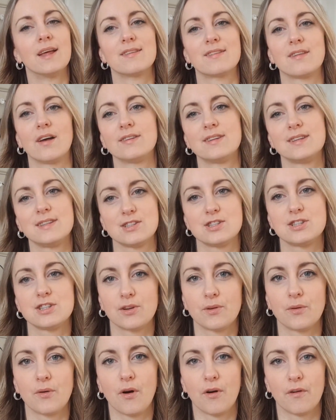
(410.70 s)
started to
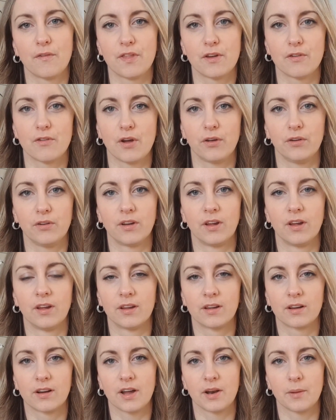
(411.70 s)
do off their own
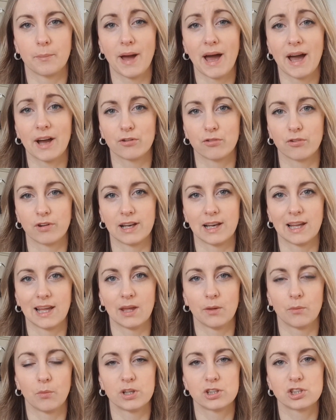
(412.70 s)
kind of back
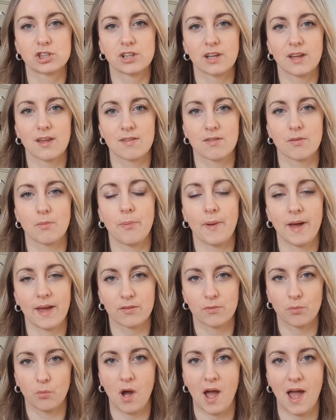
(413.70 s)
really, which is the
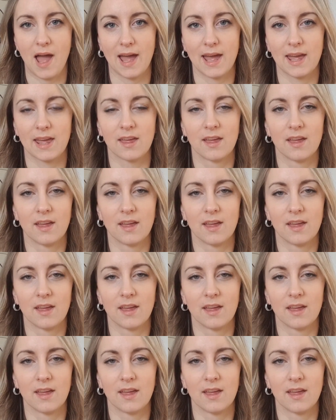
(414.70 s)
best way,